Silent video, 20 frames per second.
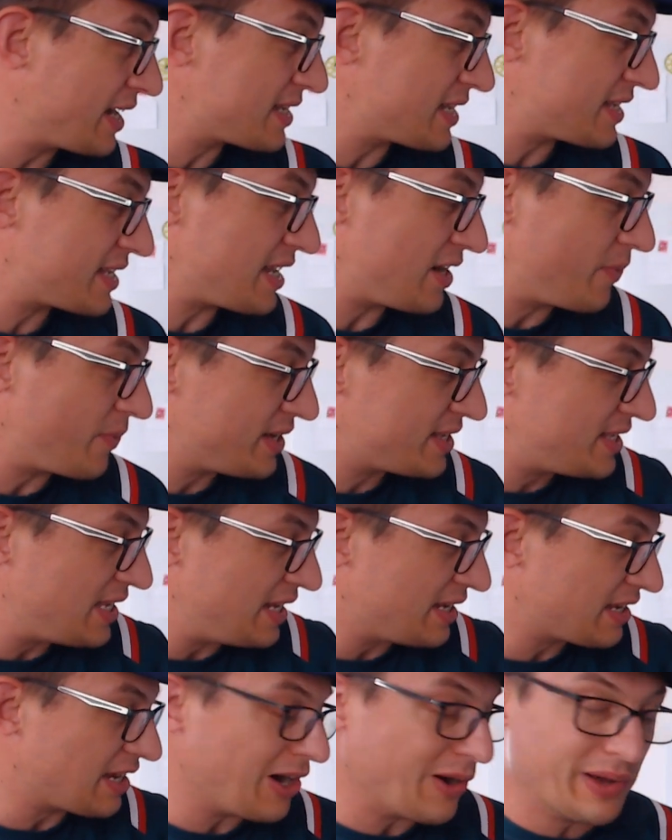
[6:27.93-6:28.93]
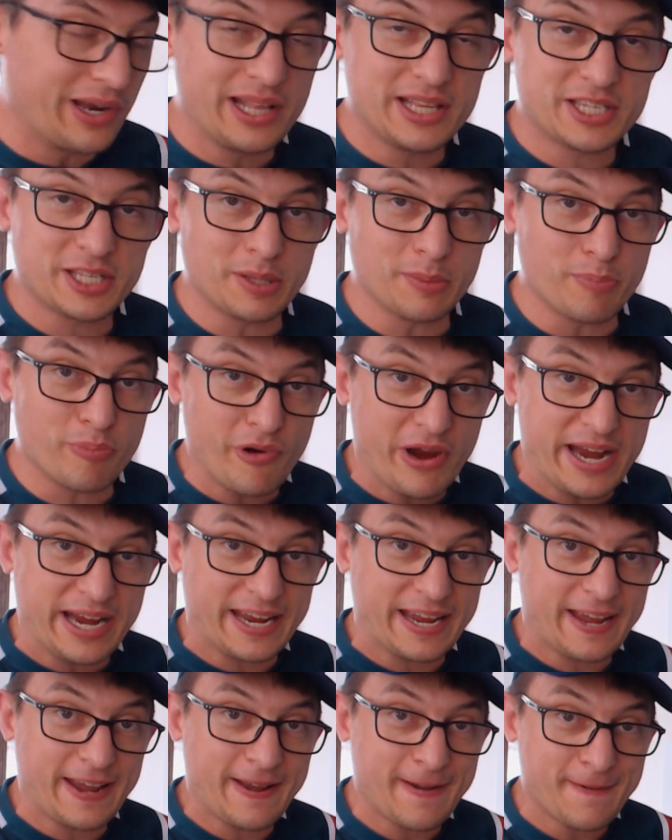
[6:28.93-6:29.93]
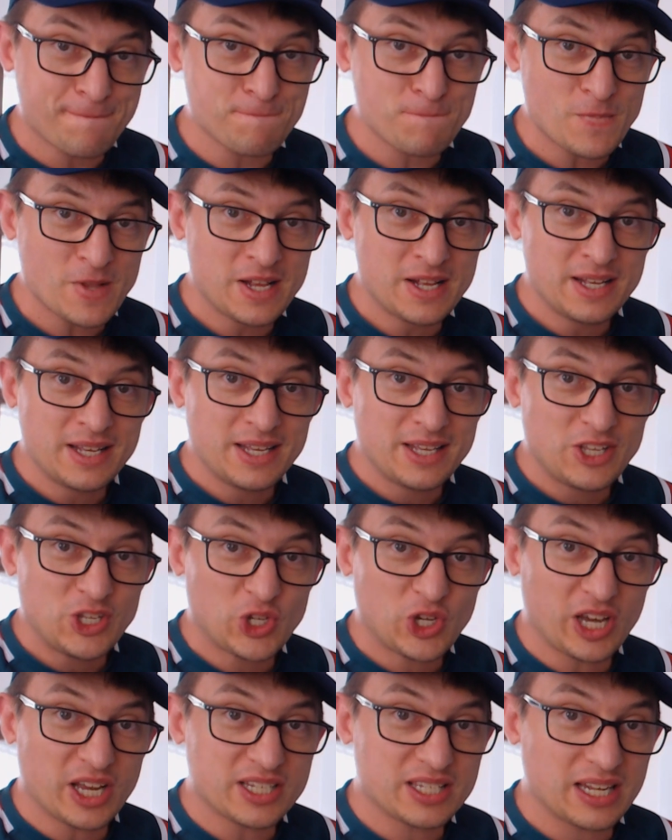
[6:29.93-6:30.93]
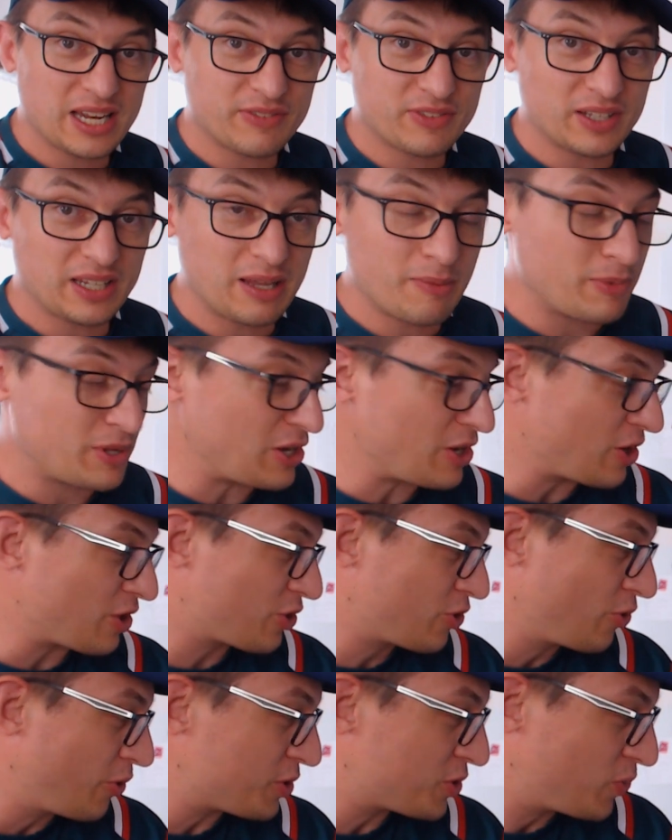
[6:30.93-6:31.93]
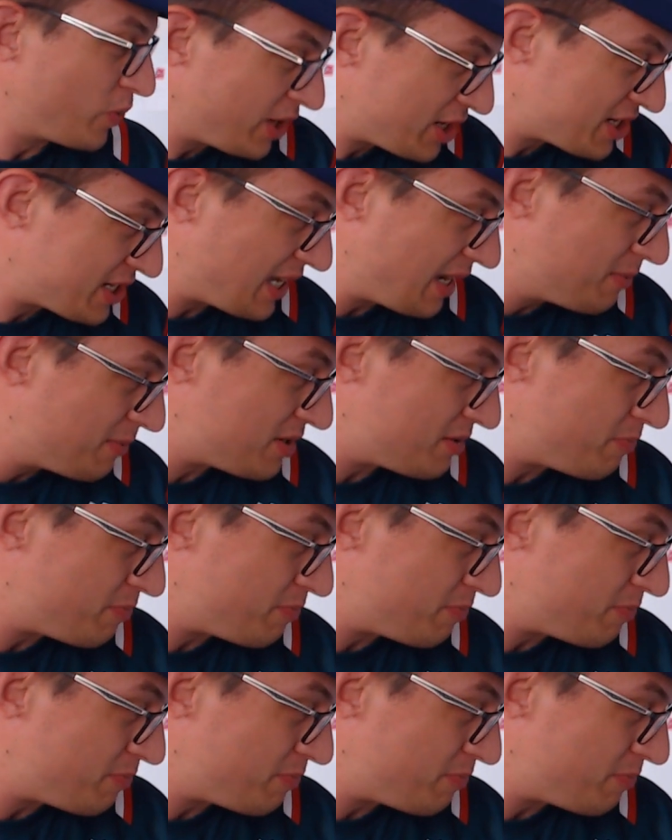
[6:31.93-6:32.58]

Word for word: That's how we sit going into the break. You guys will have to let me know your thoughts, which teams have